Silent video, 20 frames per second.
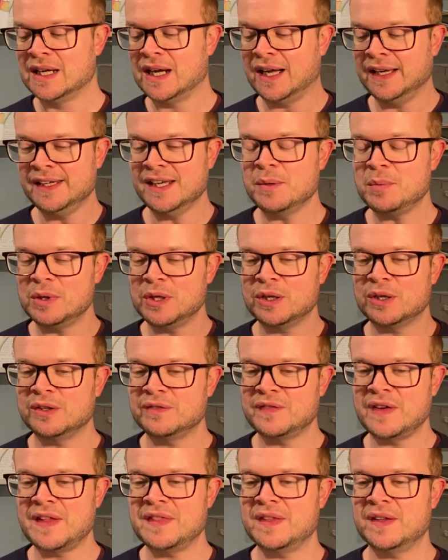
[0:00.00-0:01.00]
I know a lot
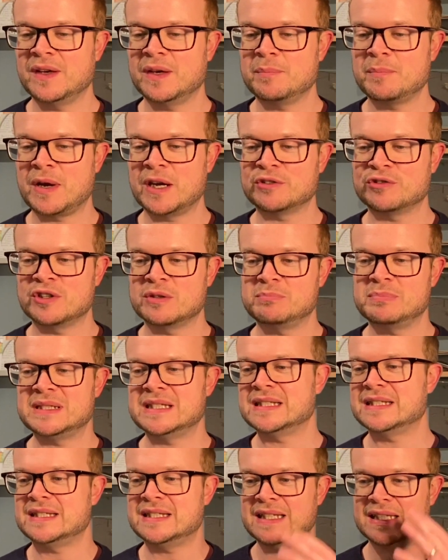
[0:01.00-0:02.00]
of other micro
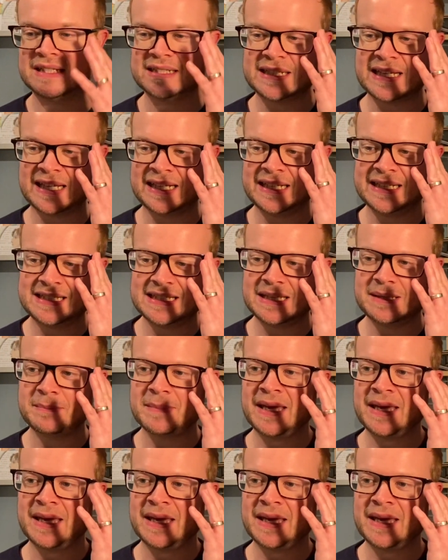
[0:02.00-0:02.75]
businesses and indeed